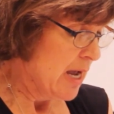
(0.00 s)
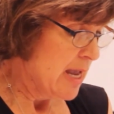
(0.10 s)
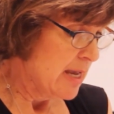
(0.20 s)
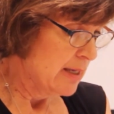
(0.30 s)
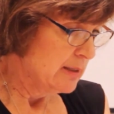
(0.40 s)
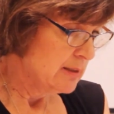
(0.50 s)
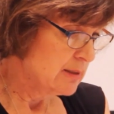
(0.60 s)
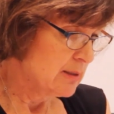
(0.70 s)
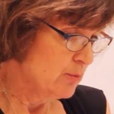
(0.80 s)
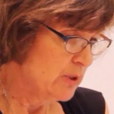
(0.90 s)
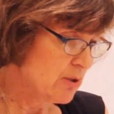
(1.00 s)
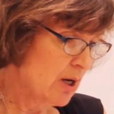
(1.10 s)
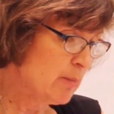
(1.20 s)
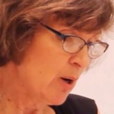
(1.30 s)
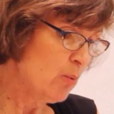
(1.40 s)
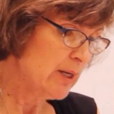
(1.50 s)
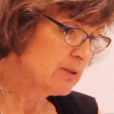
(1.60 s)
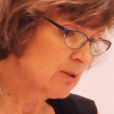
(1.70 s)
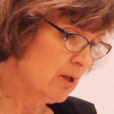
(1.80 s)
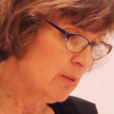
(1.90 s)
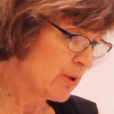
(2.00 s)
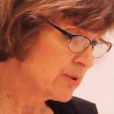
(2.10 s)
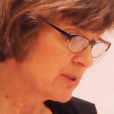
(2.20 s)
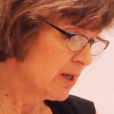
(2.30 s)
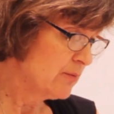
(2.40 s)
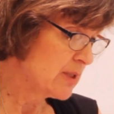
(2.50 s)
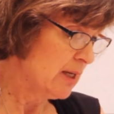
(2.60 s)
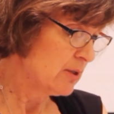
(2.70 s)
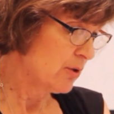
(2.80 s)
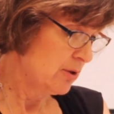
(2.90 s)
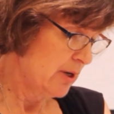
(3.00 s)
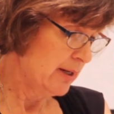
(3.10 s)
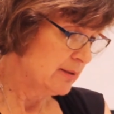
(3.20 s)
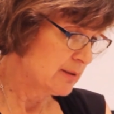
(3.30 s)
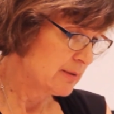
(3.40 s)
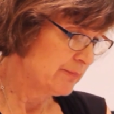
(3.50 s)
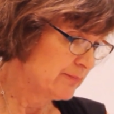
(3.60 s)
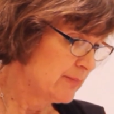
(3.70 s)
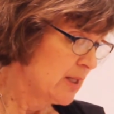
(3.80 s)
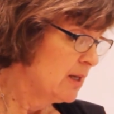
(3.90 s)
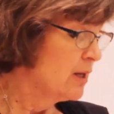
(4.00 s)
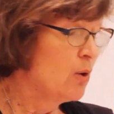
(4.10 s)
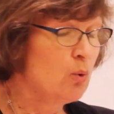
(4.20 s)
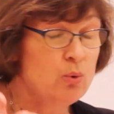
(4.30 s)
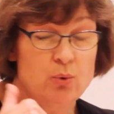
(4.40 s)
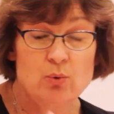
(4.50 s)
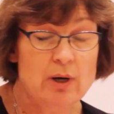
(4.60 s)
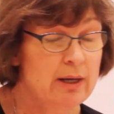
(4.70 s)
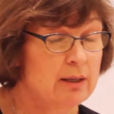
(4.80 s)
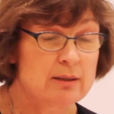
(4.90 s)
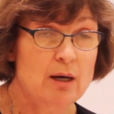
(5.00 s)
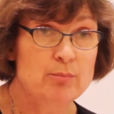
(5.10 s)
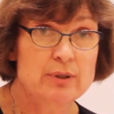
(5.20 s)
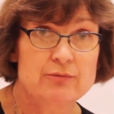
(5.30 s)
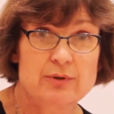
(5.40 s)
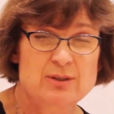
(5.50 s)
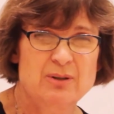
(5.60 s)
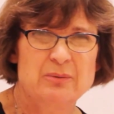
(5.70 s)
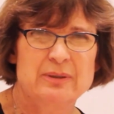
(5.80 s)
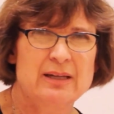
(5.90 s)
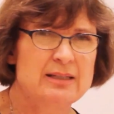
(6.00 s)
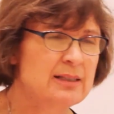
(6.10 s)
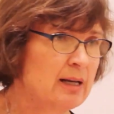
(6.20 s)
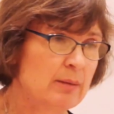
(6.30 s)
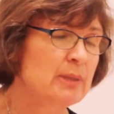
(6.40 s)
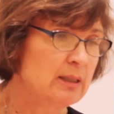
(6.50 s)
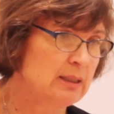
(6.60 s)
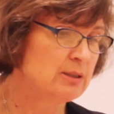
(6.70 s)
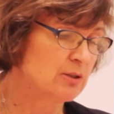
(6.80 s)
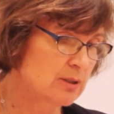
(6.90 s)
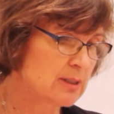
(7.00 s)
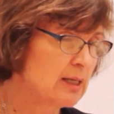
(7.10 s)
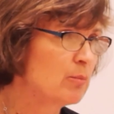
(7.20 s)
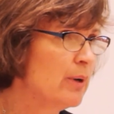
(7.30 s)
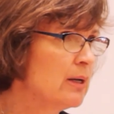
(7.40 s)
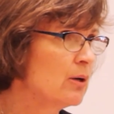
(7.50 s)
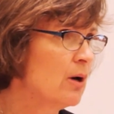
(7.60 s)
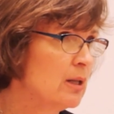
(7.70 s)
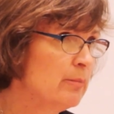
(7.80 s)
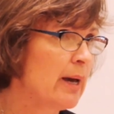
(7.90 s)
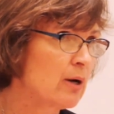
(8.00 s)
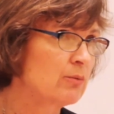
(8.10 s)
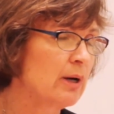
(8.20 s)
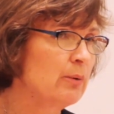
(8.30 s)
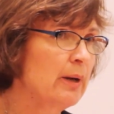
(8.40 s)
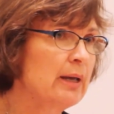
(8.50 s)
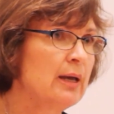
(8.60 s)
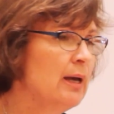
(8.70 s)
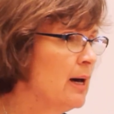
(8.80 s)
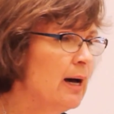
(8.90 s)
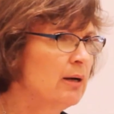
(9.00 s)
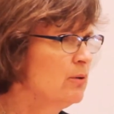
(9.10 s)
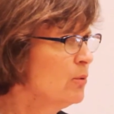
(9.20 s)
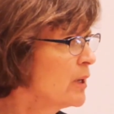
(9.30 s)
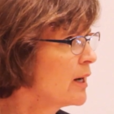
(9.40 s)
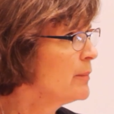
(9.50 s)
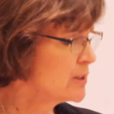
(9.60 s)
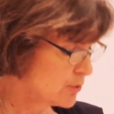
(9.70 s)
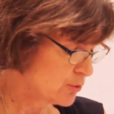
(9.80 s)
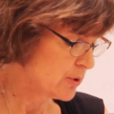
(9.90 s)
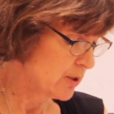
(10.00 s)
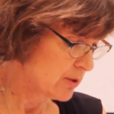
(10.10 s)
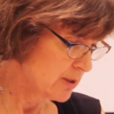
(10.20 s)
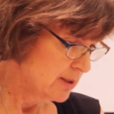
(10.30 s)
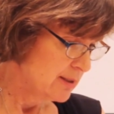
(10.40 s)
And we talk about ways to calm ourselves and our clients. Whew, I got pretty frustrated with that, Dad. I'm gonna need to just take a break and call him back right away. I don't know what got me so triggered.